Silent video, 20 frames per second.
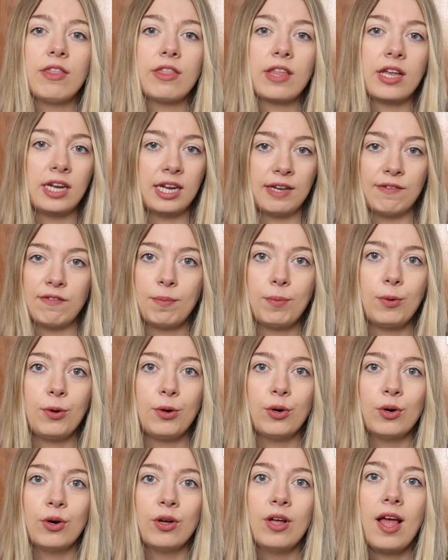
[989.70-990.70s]
than
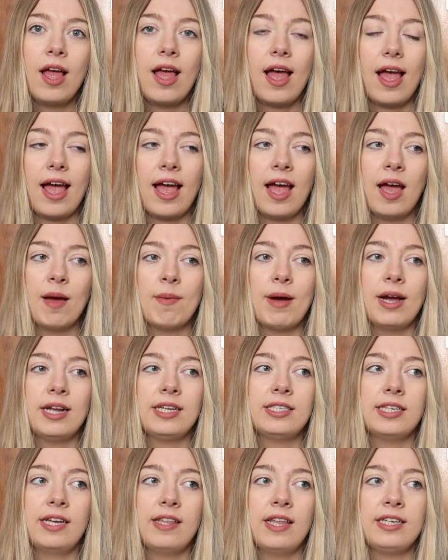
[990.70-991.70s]
Liverpool.
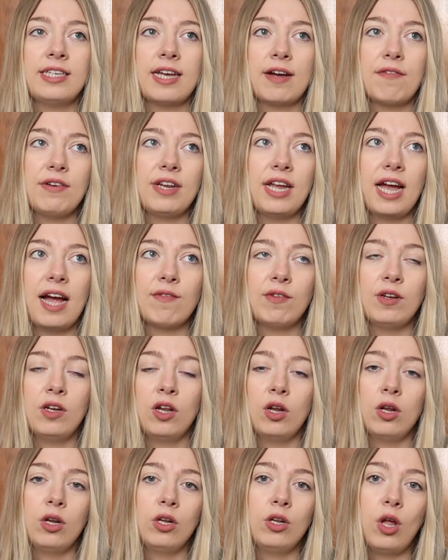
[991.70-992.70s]
I'd say they definitely have a
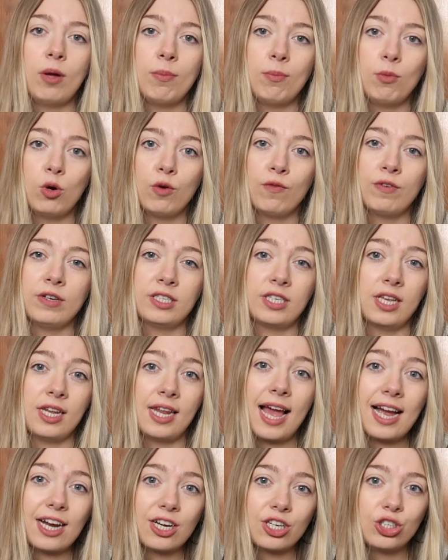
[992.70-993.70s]
lot more of a
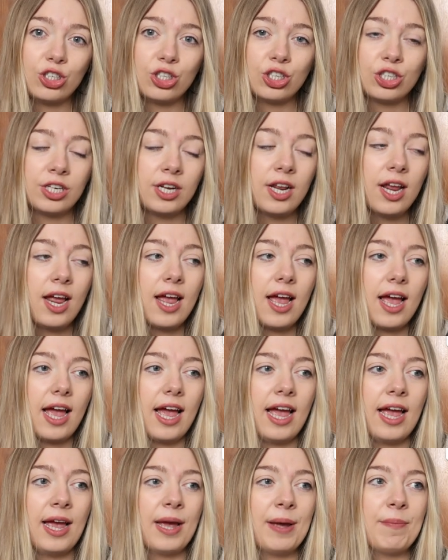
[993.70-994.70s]
selection.
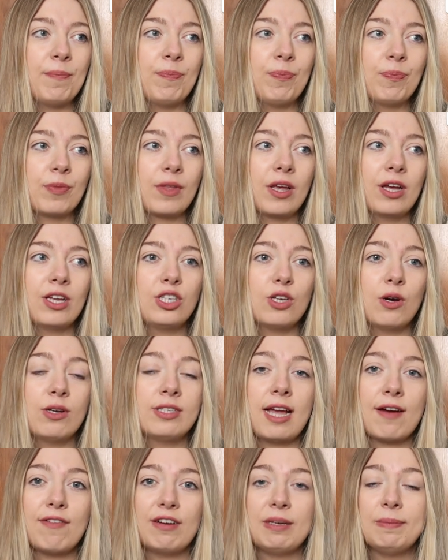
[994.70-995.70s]
So I'll
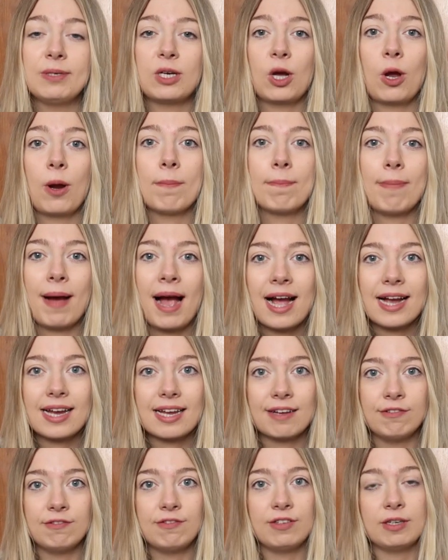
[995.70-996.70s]
definitely be going
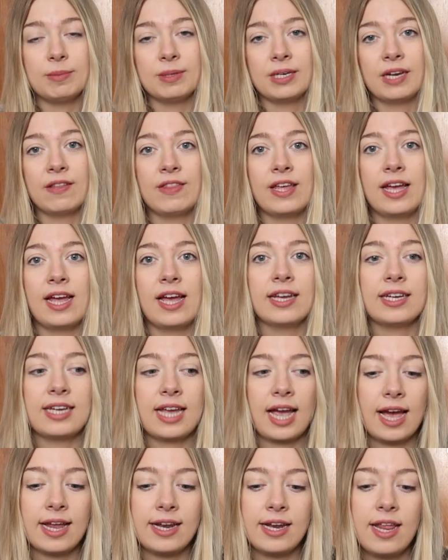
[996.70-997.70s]
back and filming in there
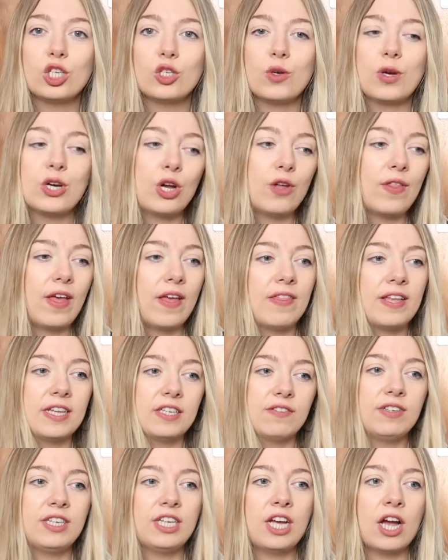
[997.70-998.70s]
again. So I know that in
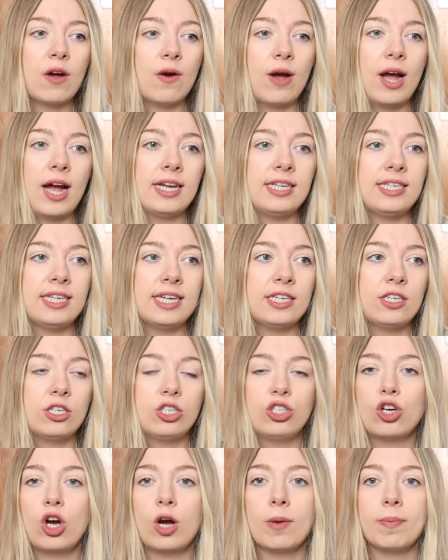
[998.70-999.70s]
this video I did
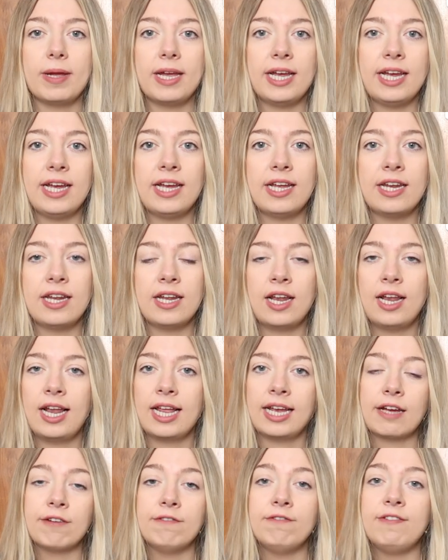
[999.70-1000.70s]
shop in
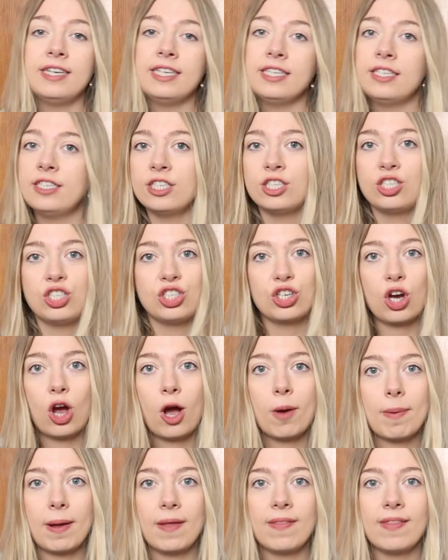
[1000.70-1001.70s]
like a vintage
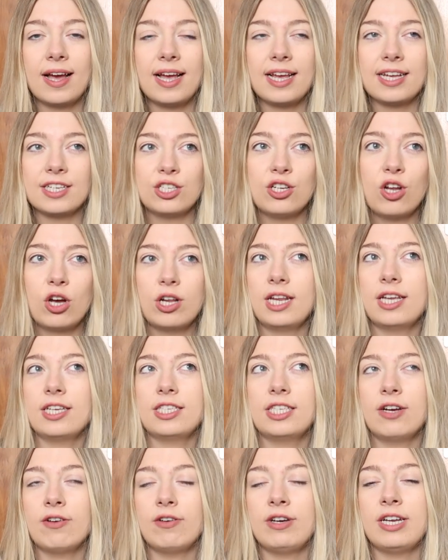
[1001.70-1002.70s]
shop and that is not
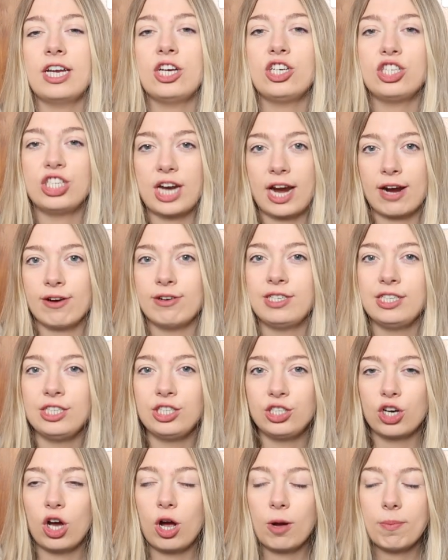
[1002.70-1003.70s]
necessarily a charity
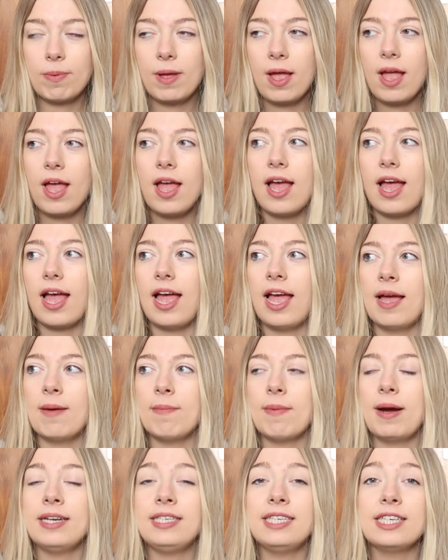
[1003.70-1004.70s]
shop.
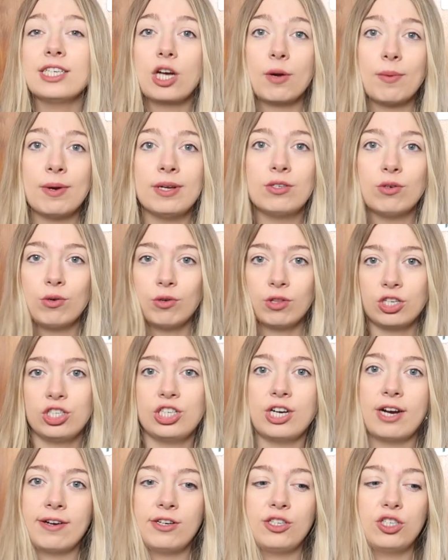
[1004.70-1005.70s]
I did go into other
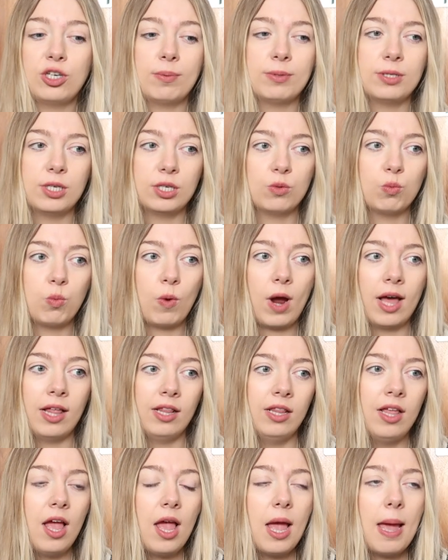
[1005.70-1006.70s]
charity shops as
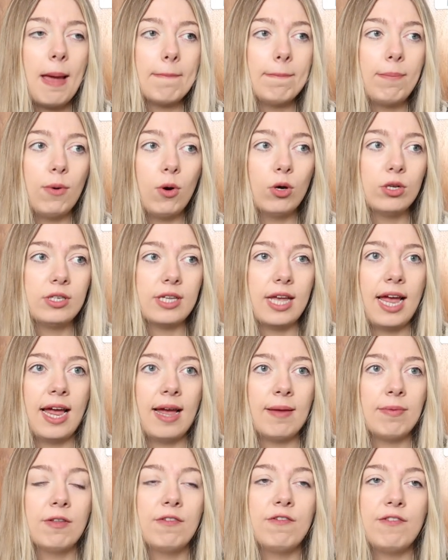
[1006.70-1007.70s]
well. But
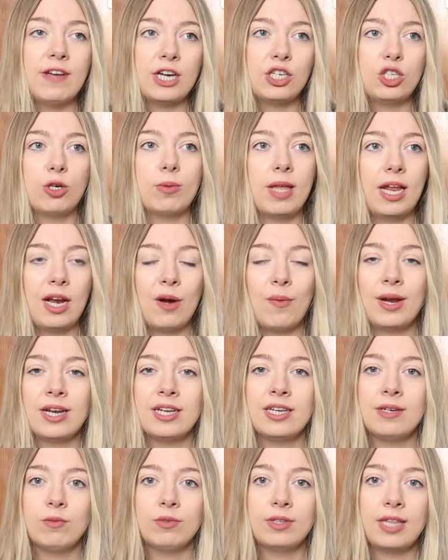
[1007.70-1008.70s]
the first shop that
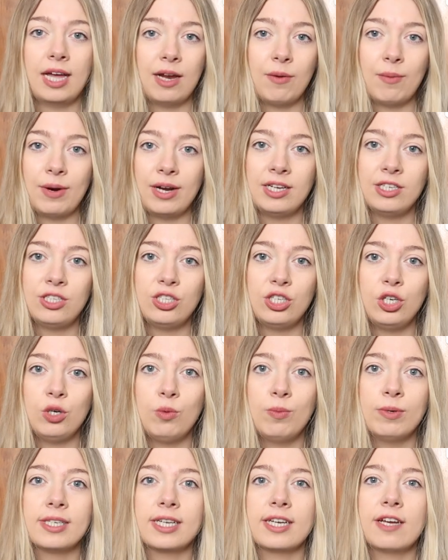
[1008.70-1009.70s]
I went into
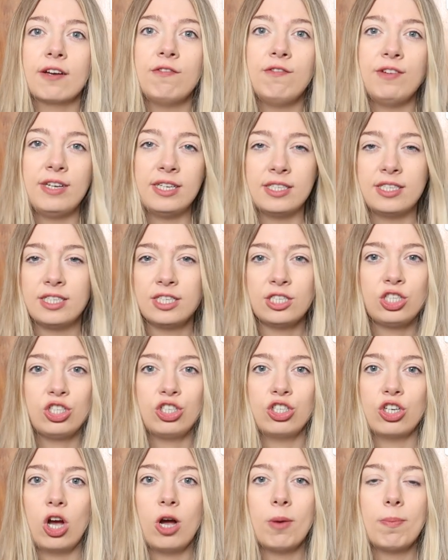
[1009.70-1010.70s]
was like a vintage
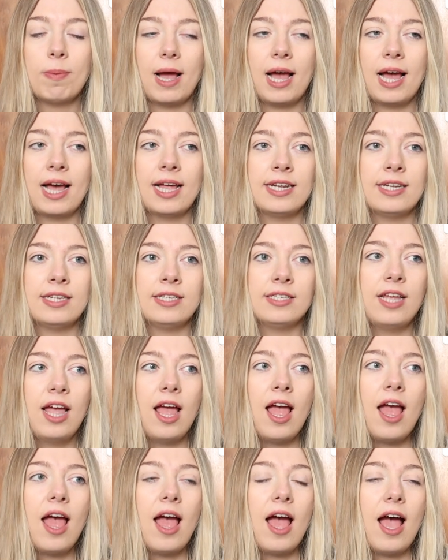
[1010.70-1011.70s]
shop, and
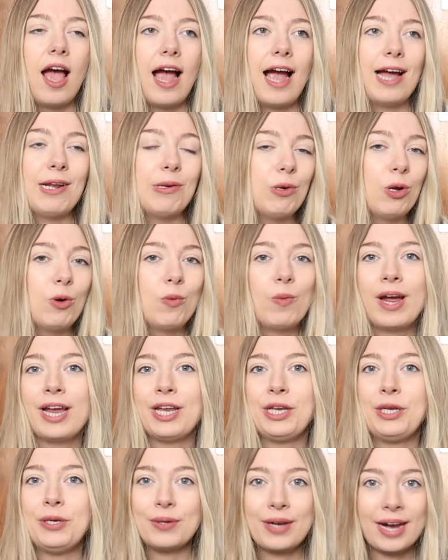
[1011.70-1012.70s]
I don't know where
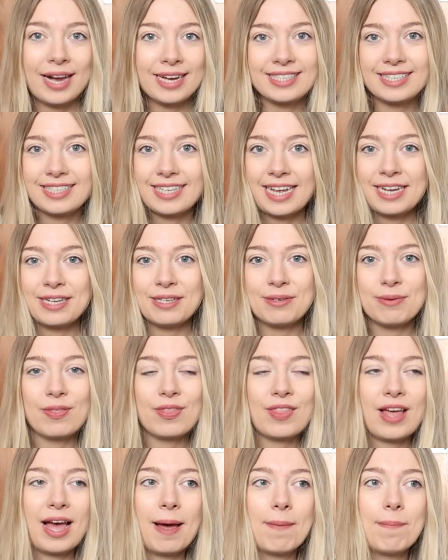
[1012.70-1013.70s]
you guys stand with
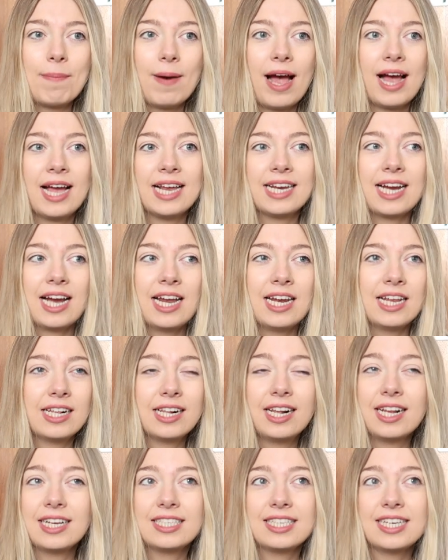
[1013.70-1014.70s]
that, but I kind of
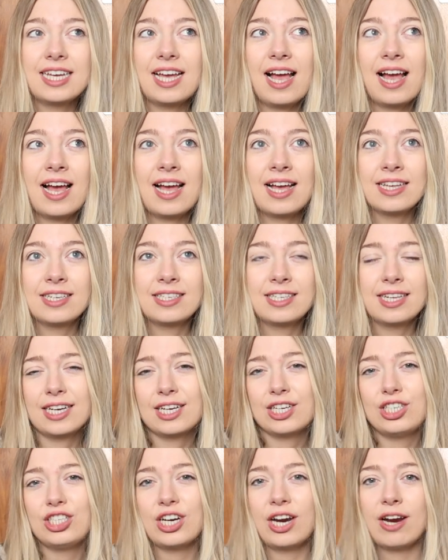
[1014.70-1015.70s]
class it as like
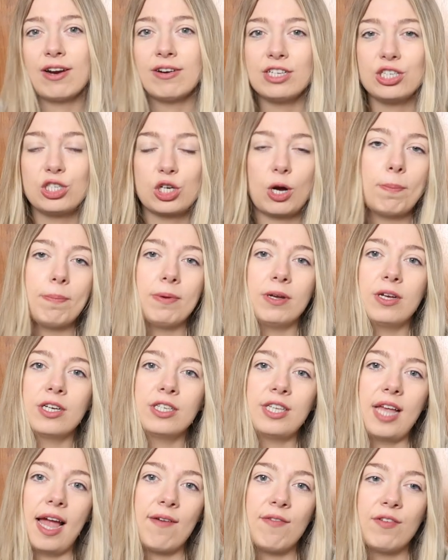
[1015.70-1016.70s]
a charity shop
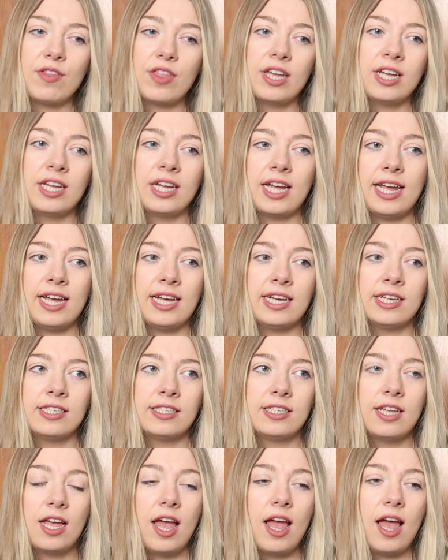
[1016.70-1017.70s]
because everything
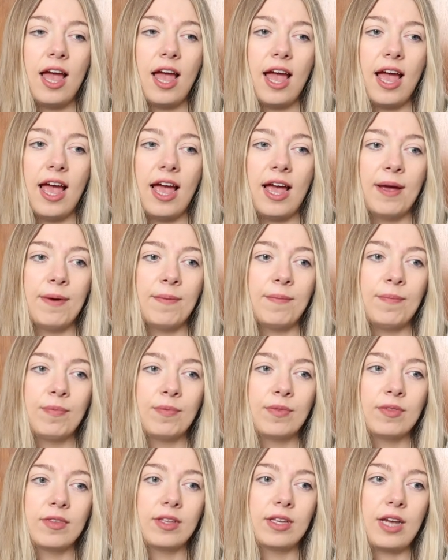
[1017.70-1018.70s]
is
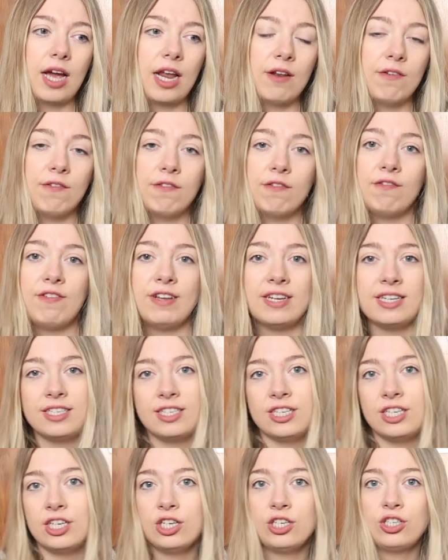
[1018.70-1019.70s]
kind of
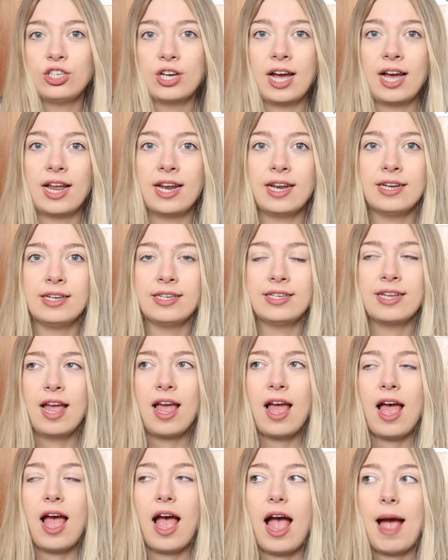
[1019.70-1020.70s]
vintage. And
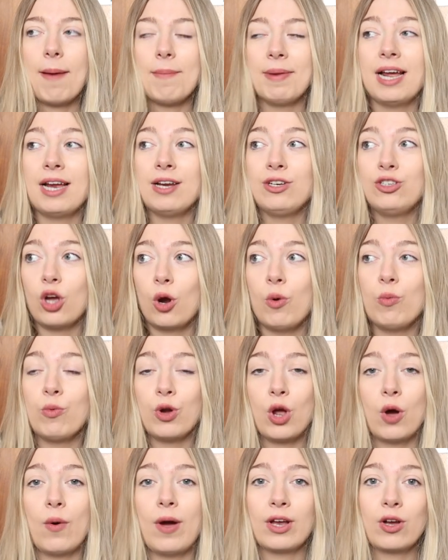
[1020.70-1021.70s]
I mean, I don't
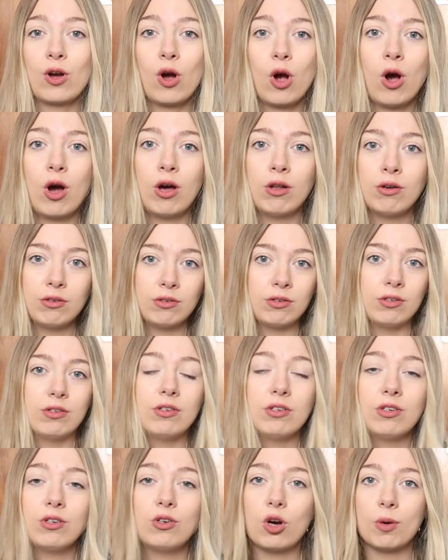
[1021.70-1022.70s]
know, I can't
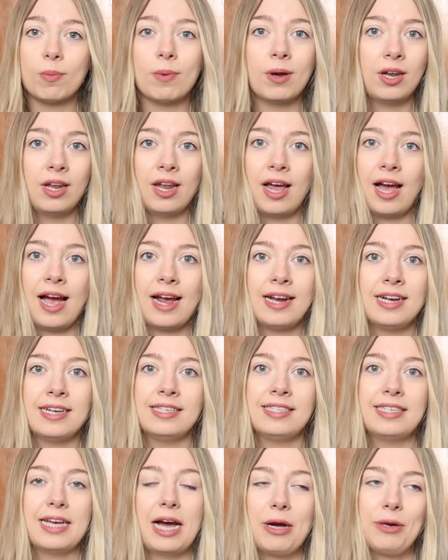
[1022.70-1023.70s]
come online
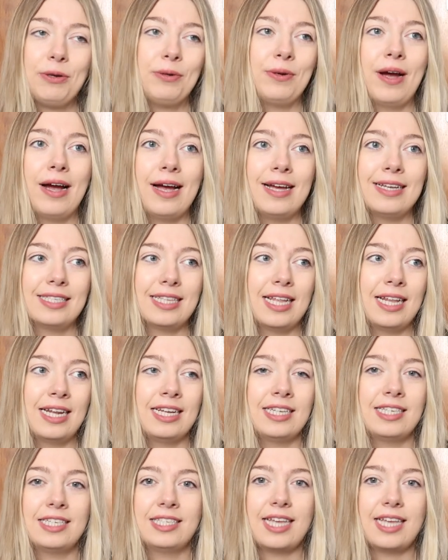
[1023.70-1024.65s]
and tell you guys that it's